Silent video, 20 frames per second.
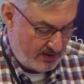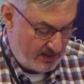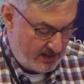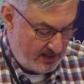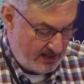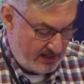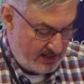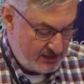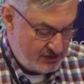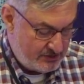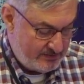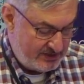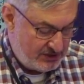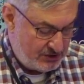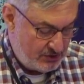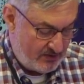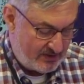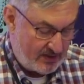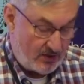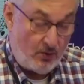to
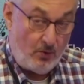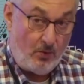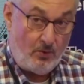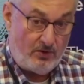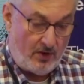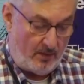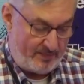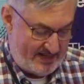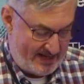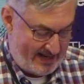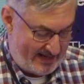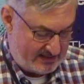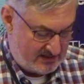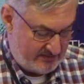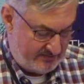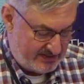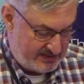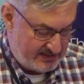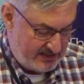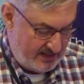ensure that all lobbying
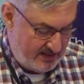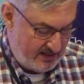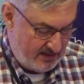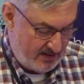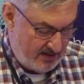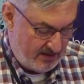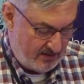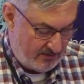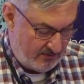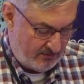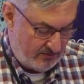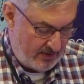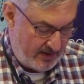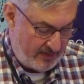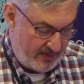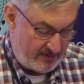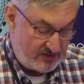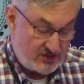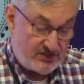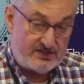activity, rather
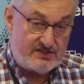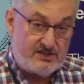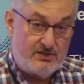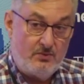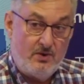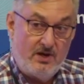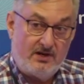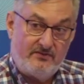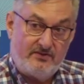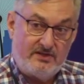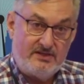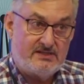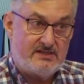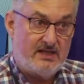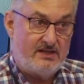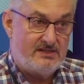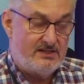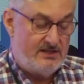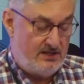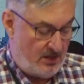than just the work of
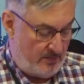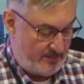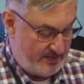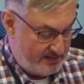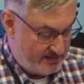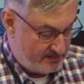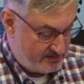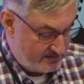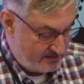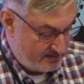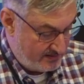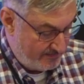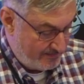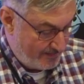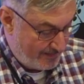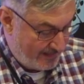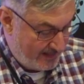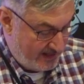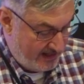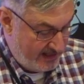consultant lobbyists,
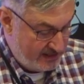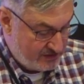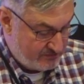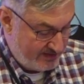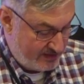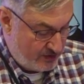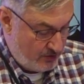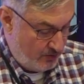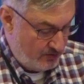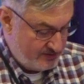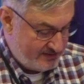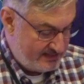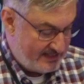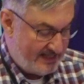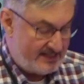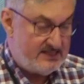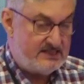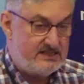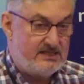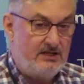is recorded and
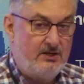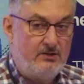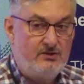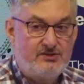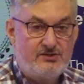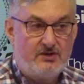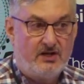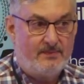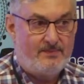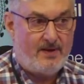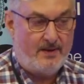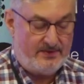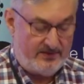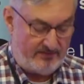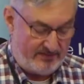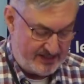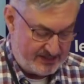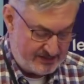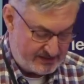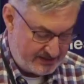disclosed on a public
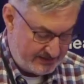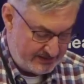register.